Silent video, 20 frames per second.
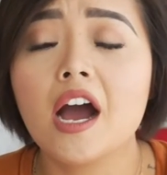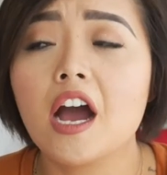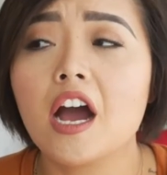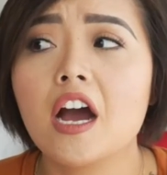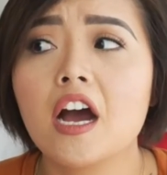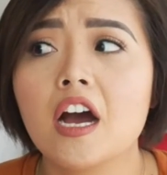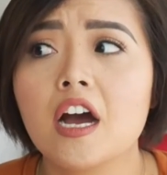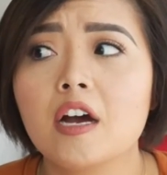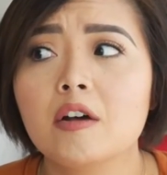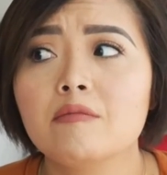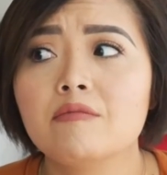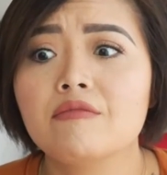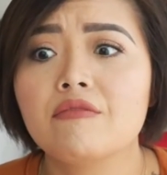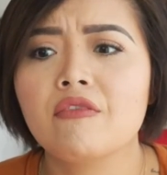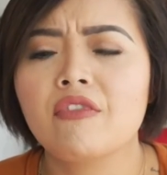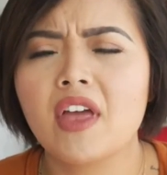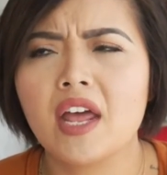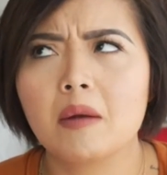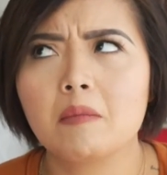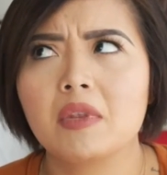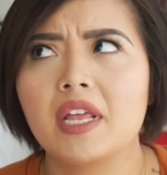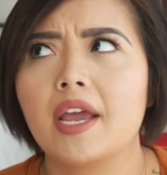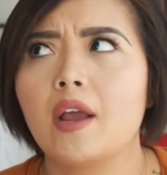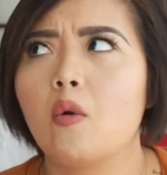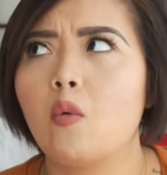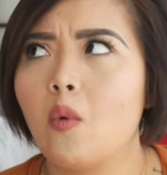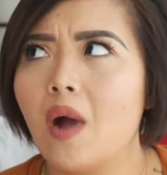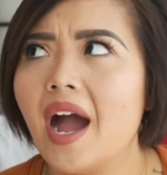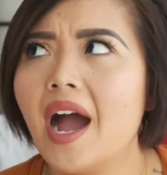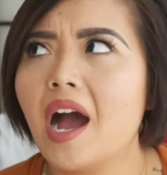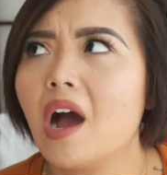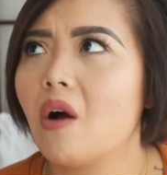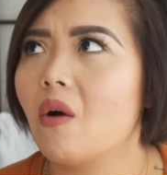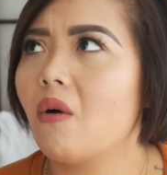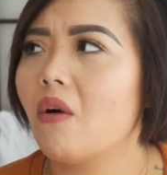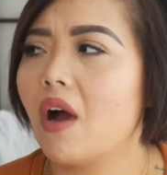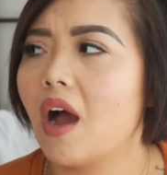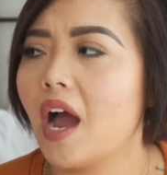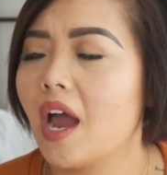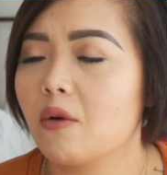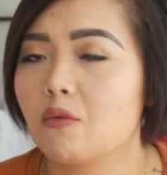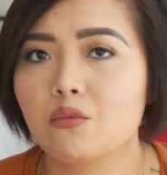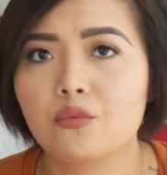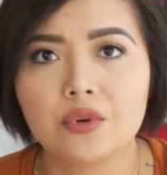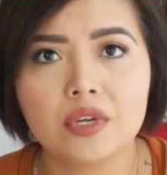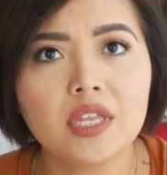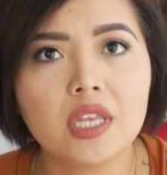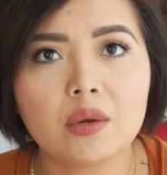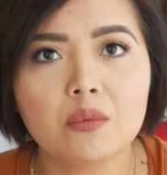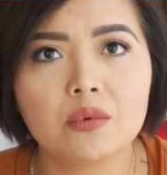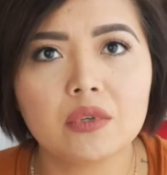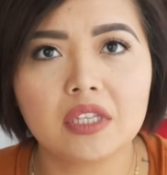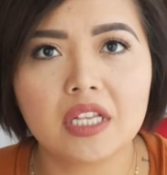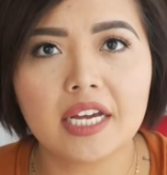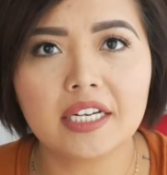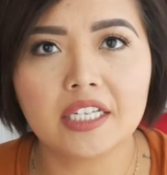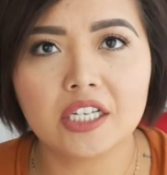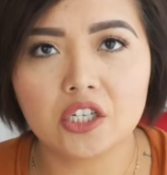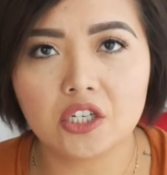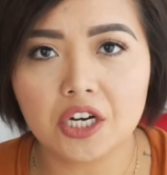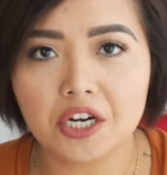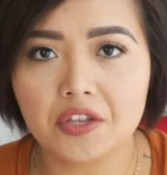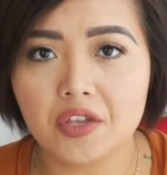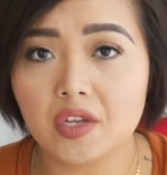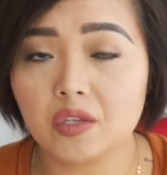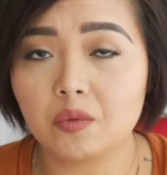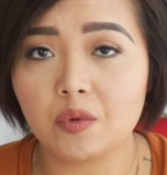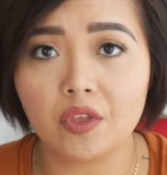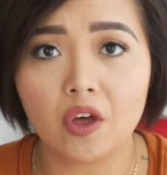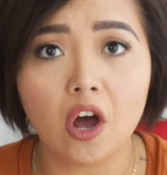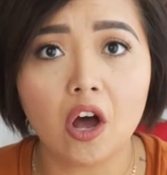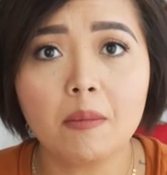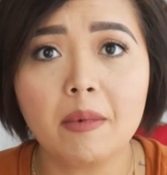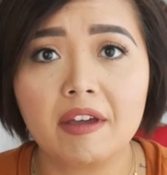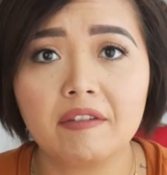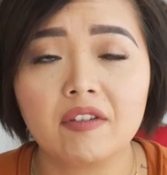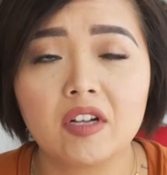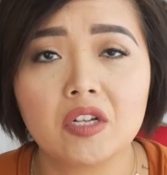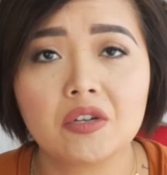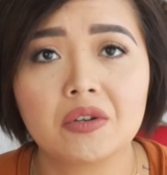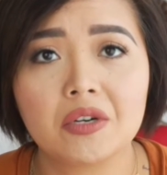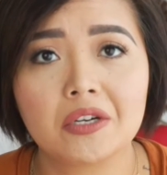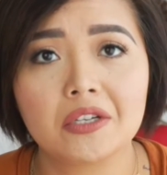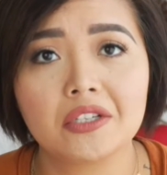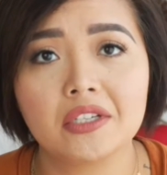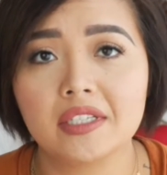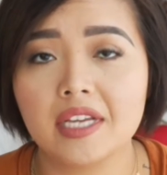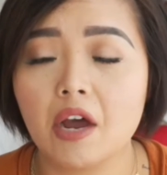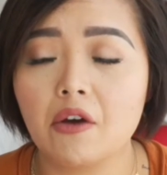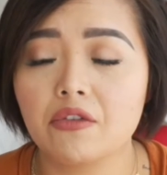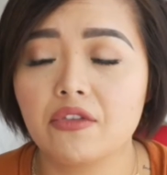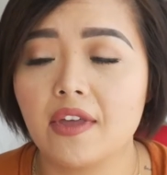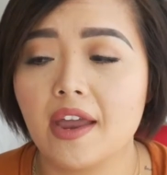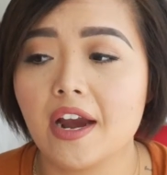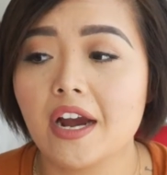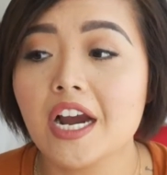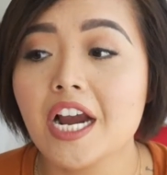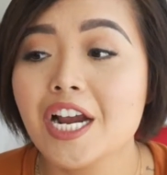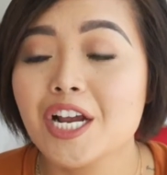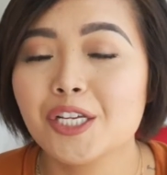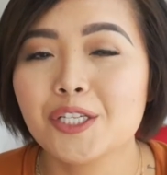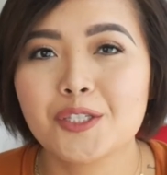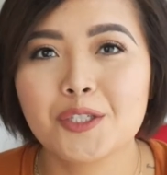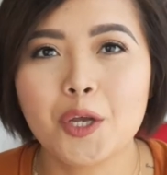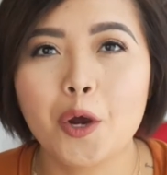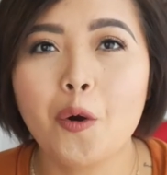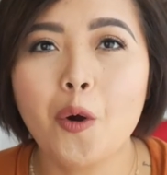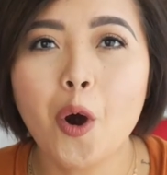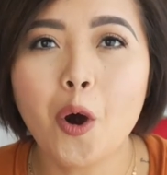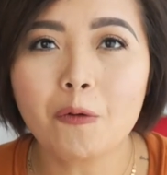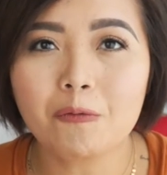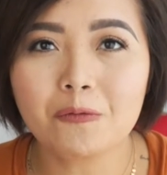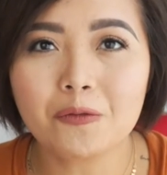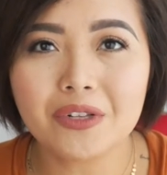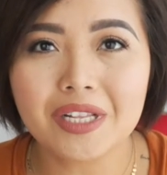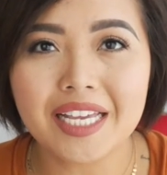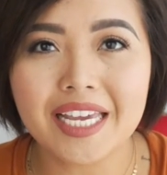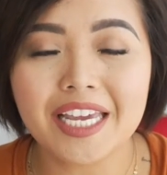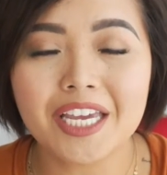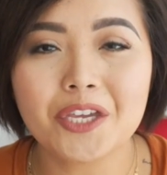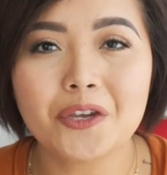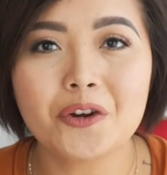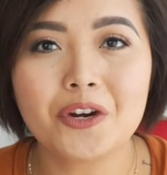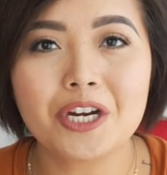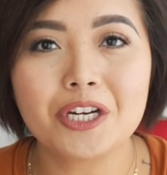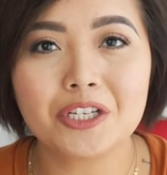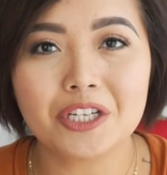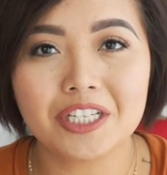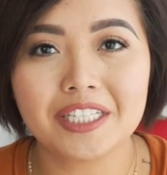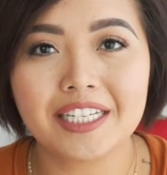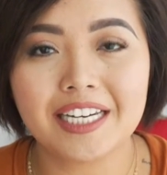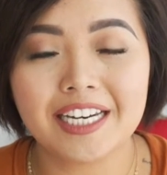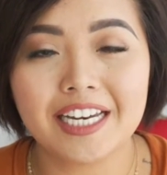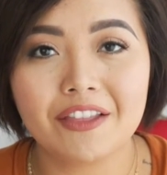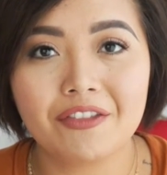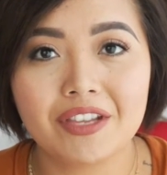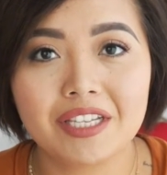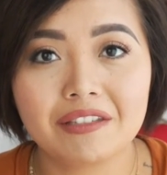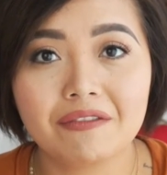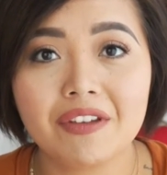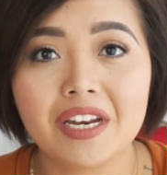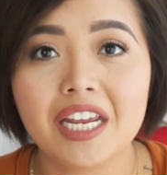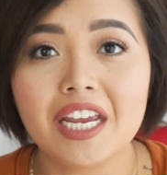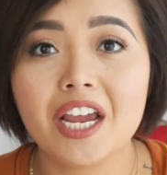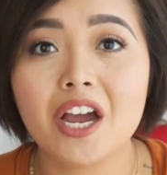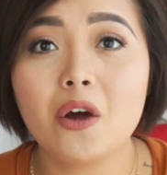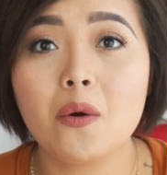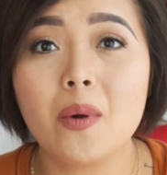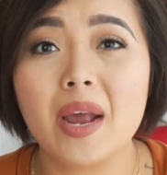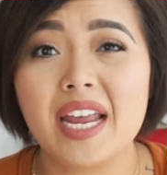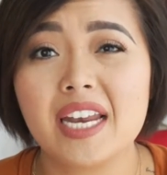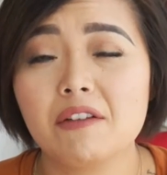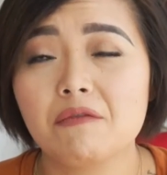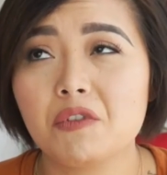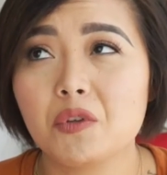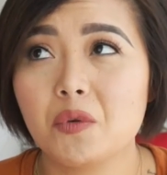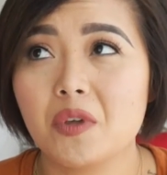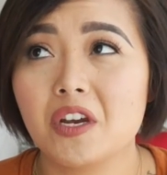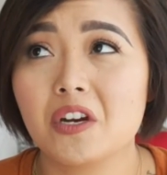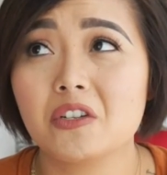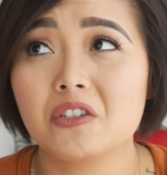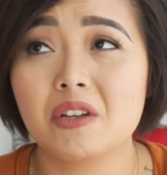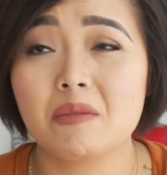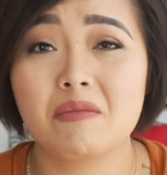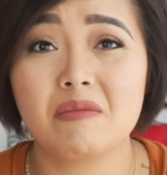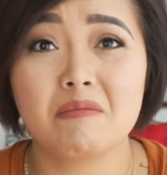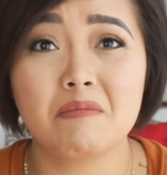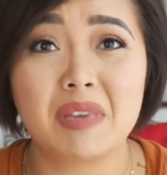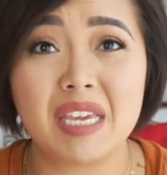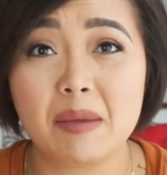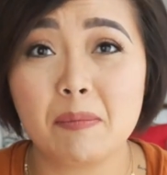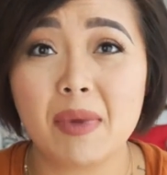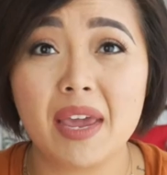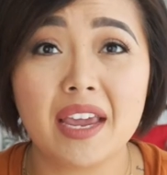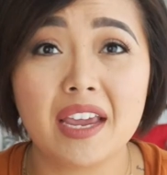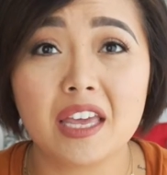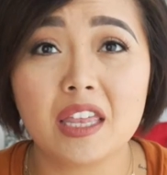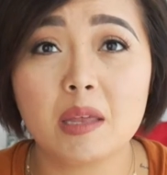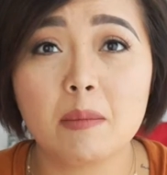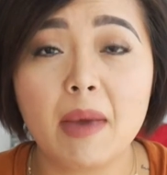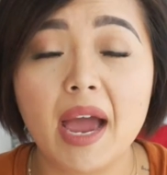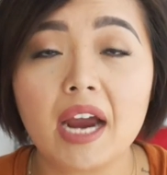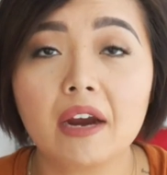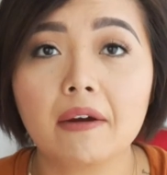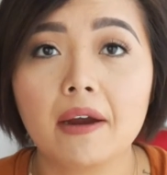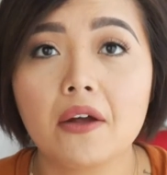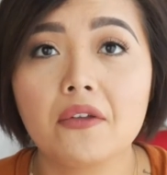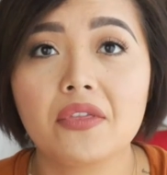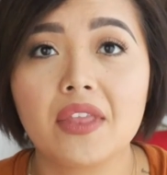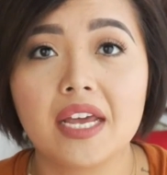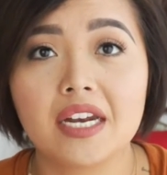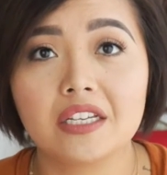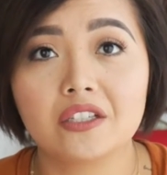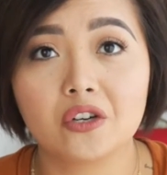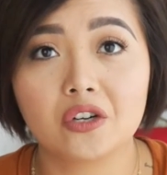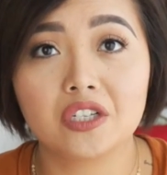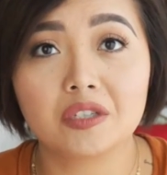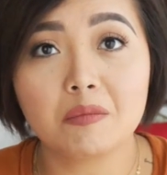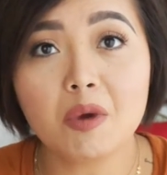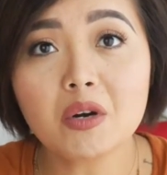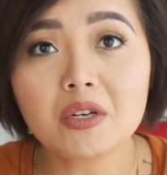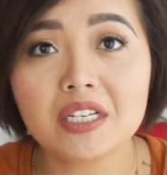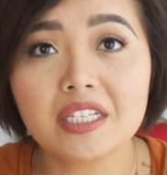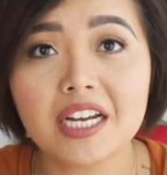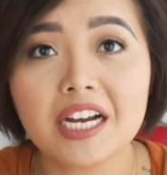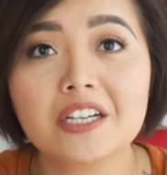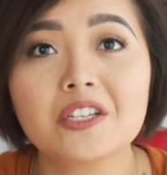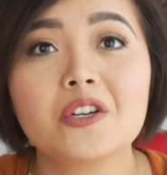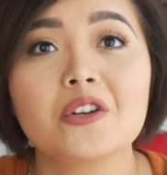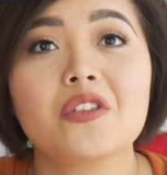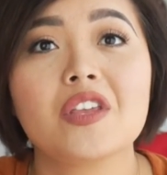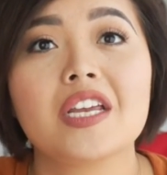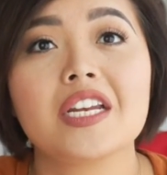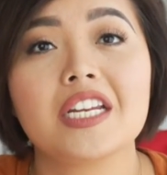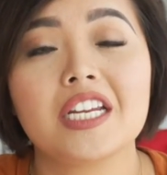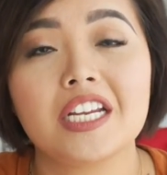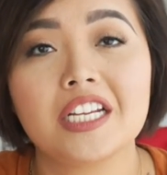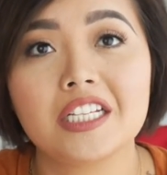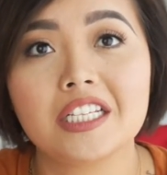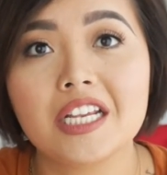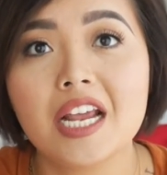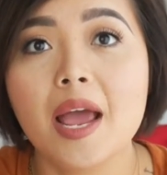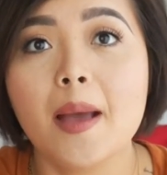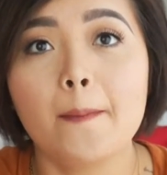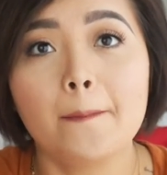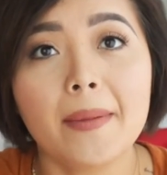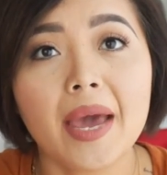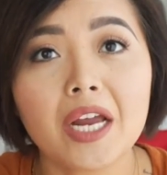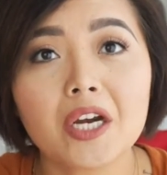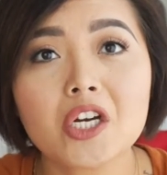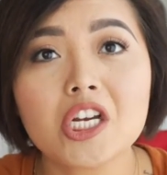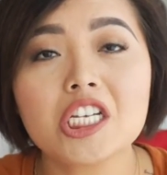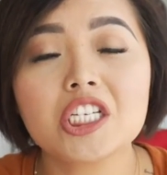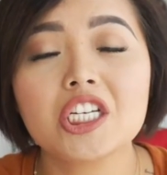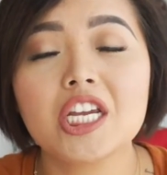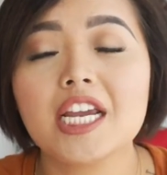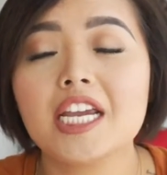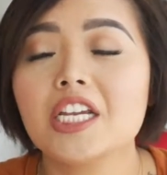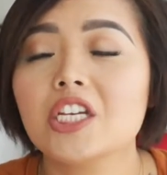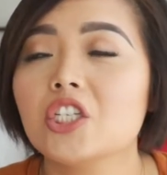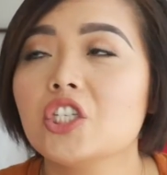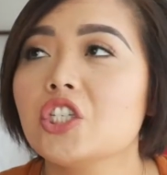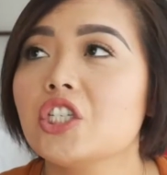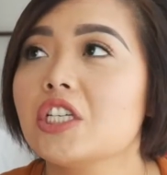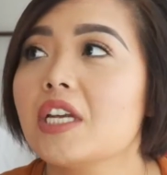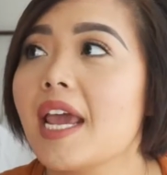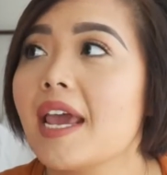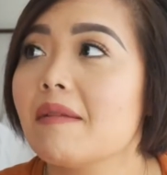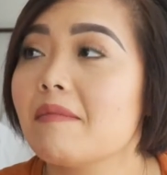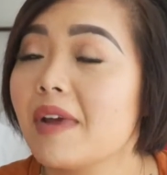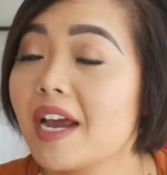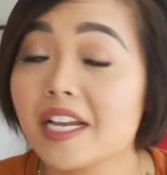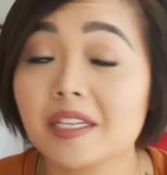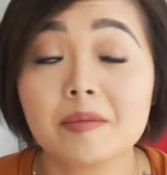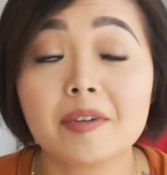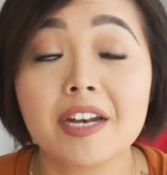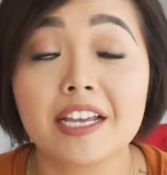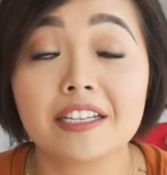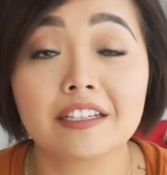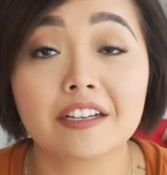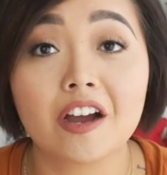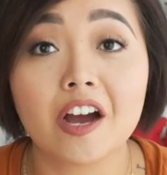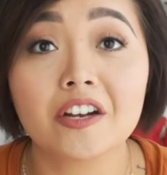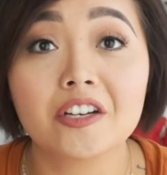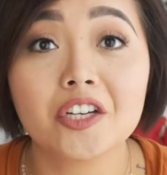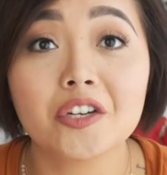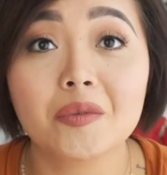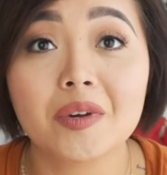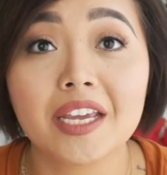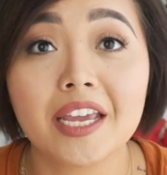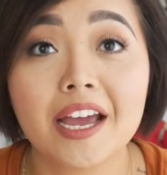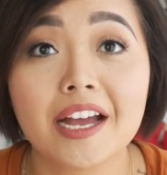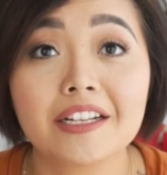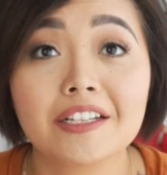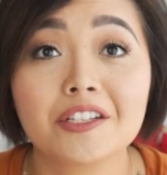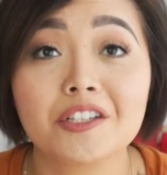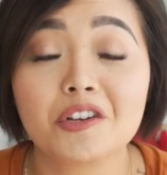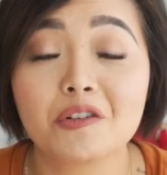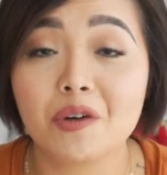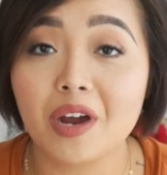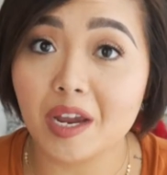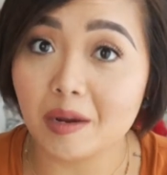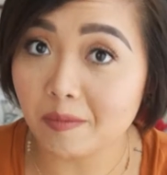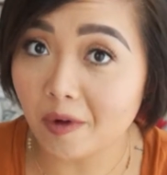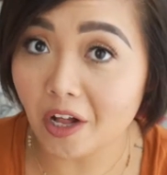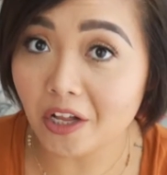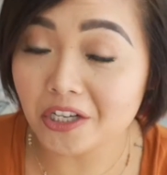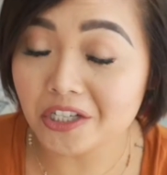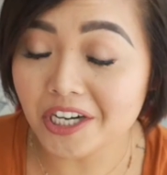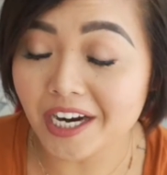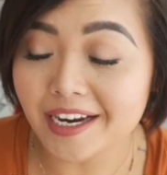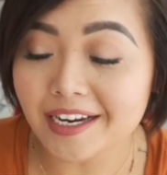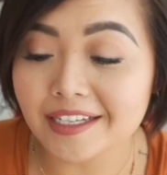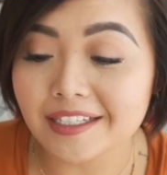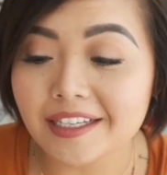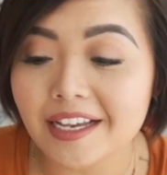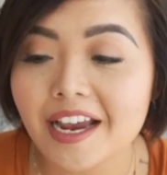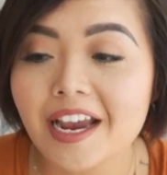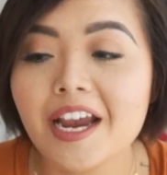that I'm like, wow, I really would like to share this with all my fellow nurses out there. So hopefully you're interested in this video, and if you hear some beeping in the background, that is our smoke detector that needs battery changed, and my husband hasn't gotten to it yet, so I apologize.